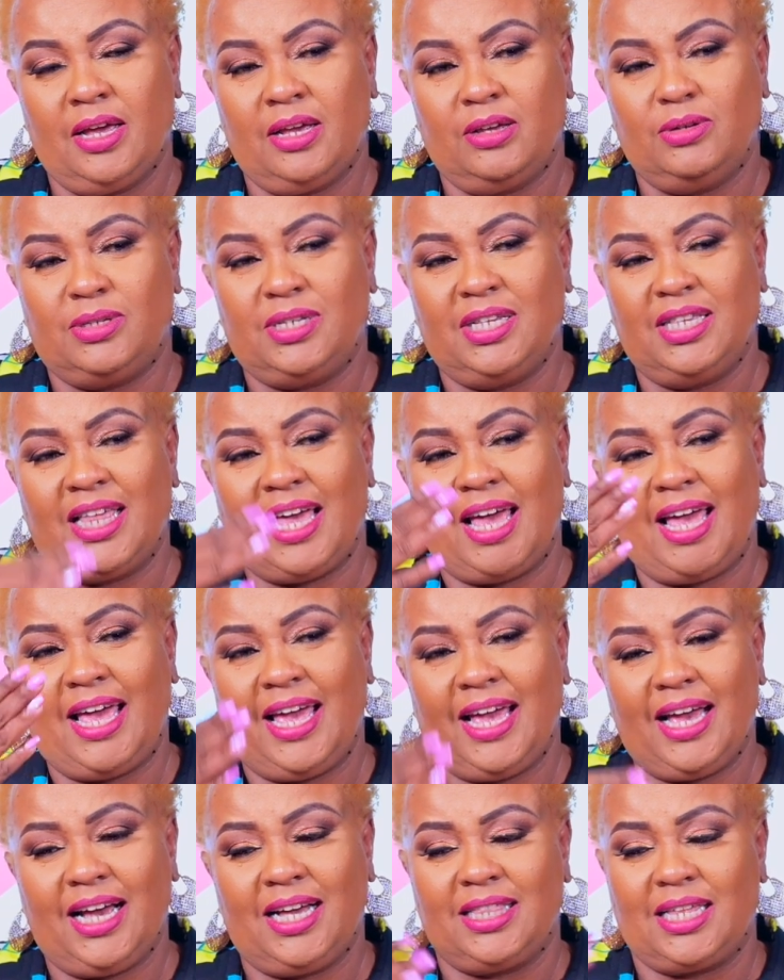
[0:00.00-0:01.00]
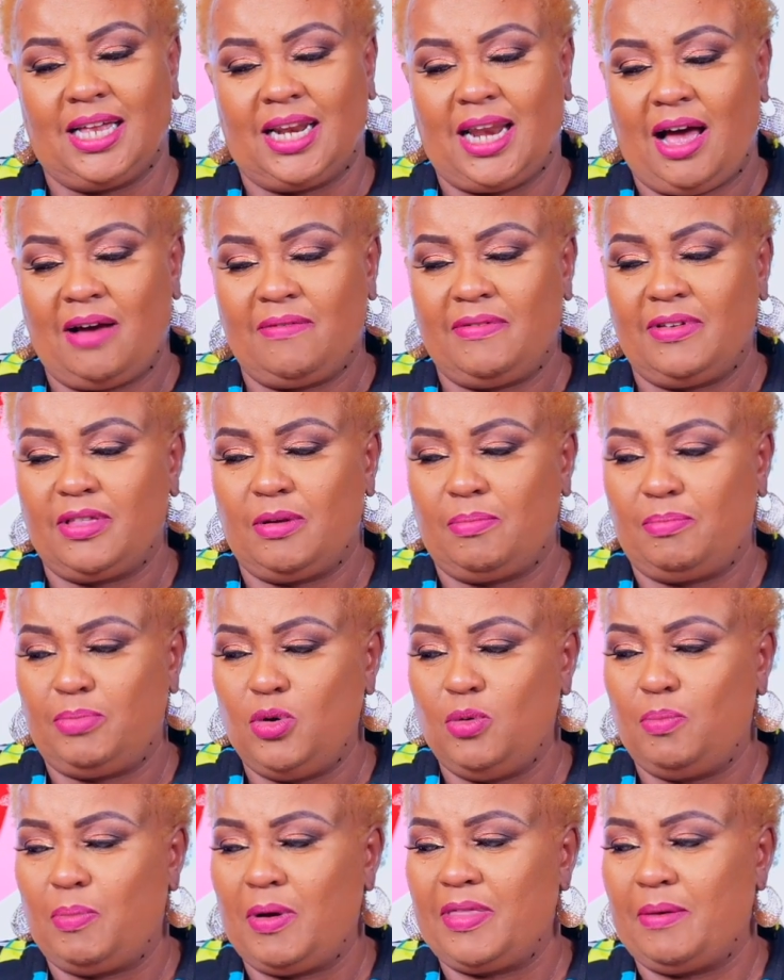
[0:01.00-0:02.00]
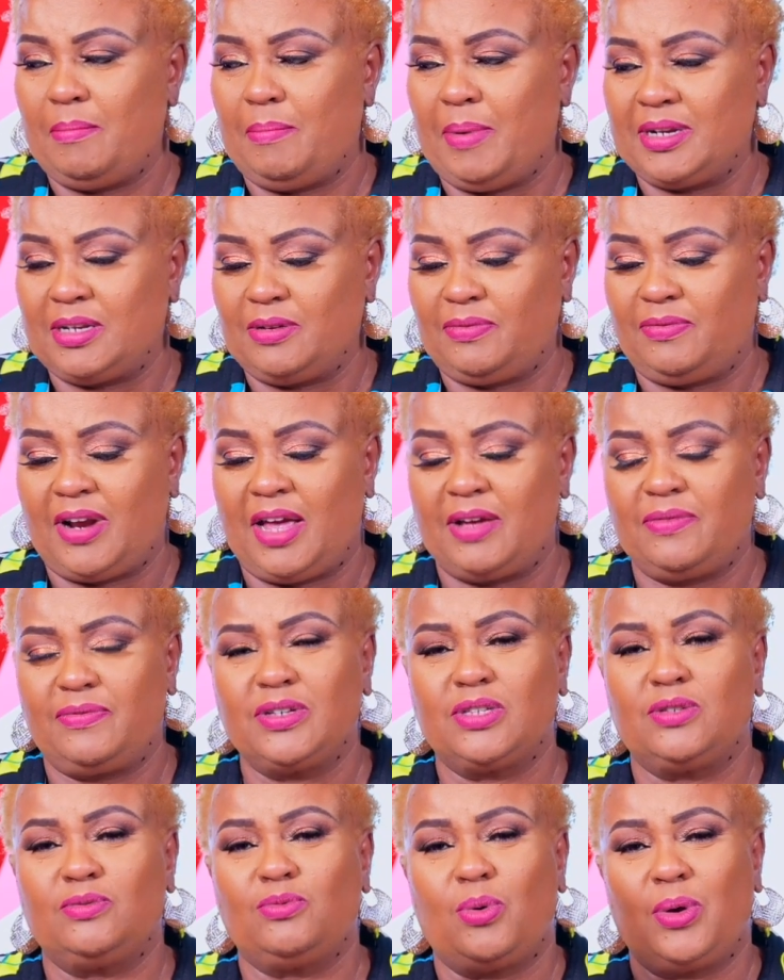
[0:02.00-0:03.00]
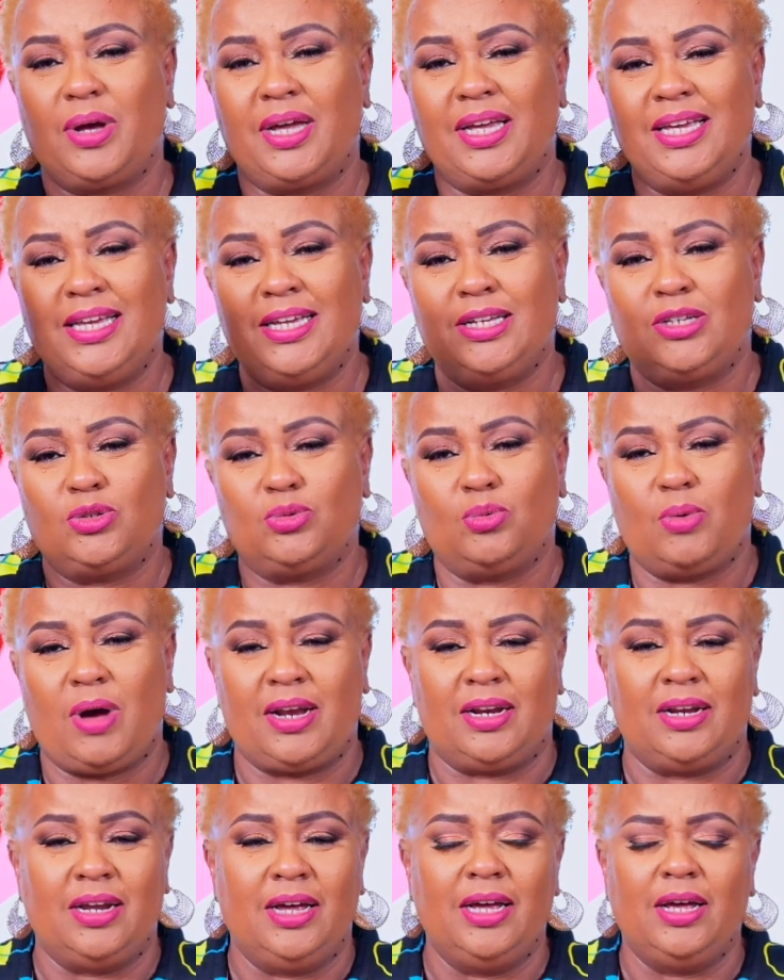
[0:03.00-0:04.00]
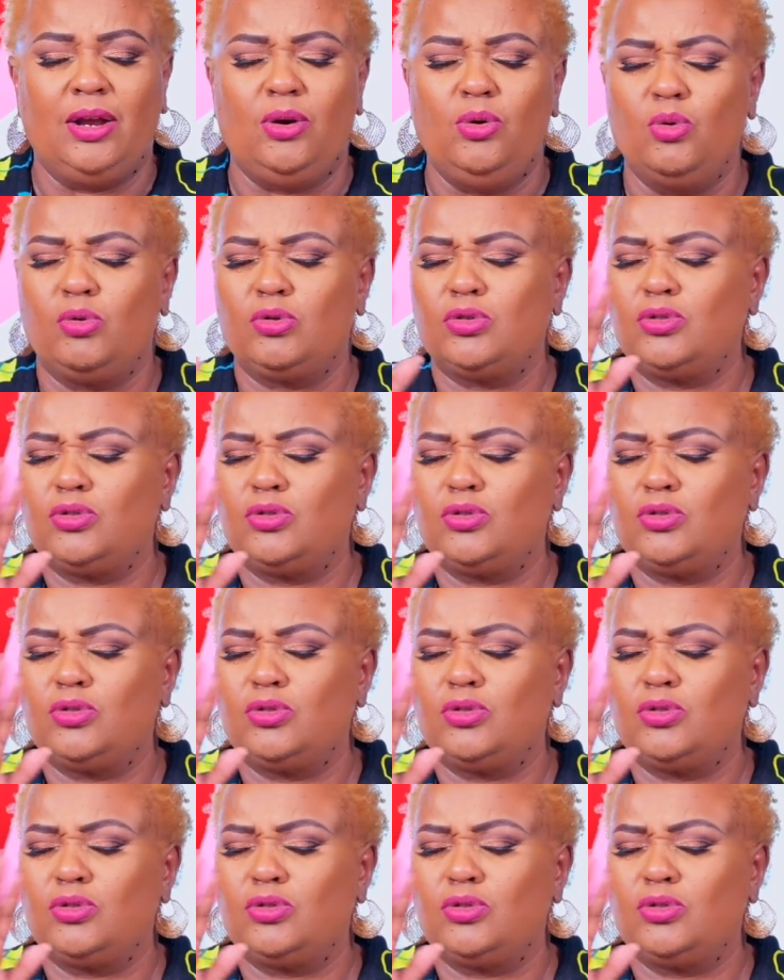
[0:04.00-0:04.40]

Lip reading: You see the egg, the larva, the pupa, the butterfly. First of all, each one looks